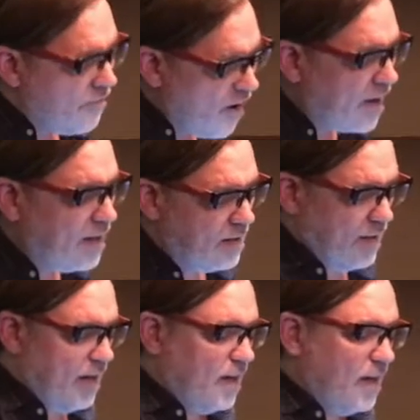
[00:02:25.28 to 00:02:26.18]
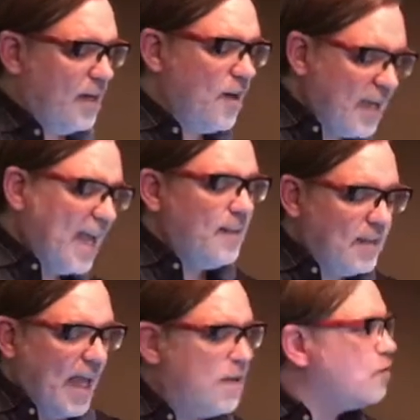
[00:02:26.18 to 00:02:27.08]
Finally, he
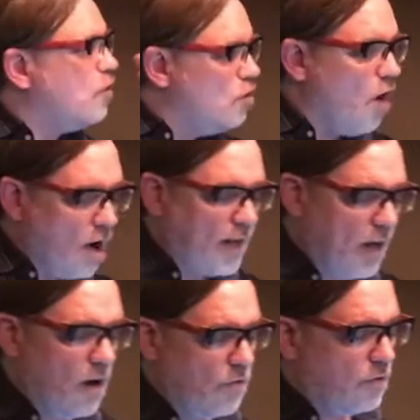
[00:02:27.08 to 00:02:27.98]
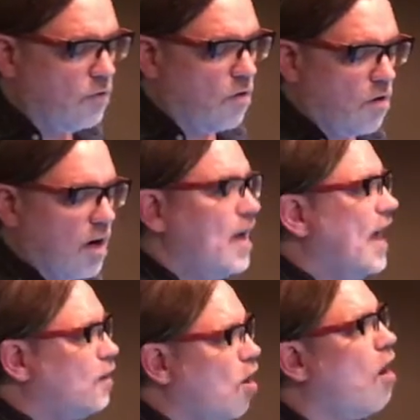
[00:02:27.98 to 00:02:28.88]
again takes to knocking on the door
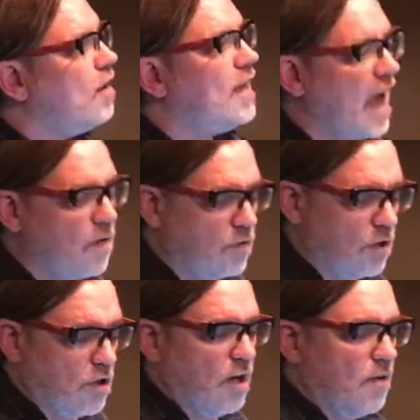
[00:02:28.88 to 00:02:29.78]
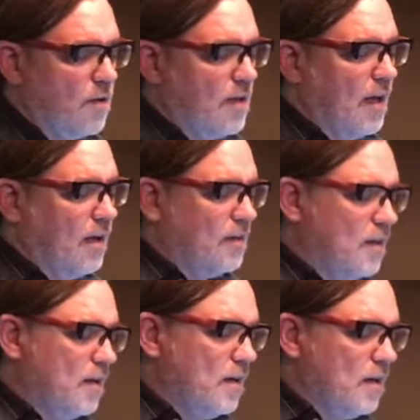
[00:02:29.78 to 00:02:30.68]
and calling out to Scheherazade.
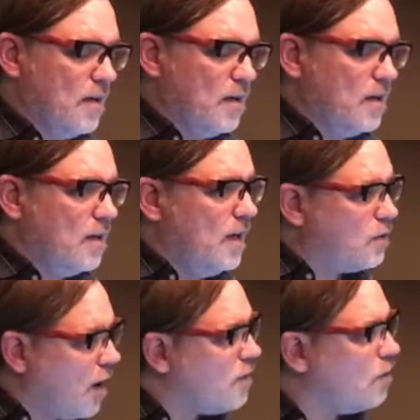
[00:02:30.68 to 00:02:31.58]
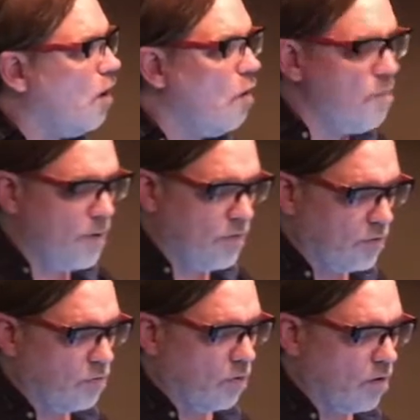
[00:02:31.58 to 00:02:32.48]
He tries to open
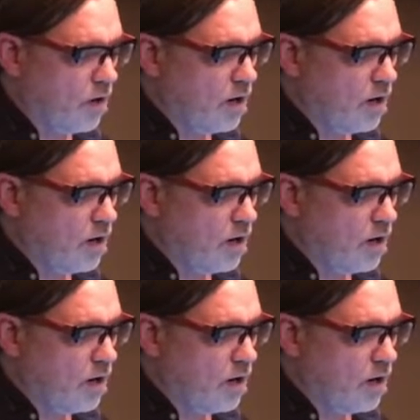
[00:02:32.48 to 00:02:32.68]
the door,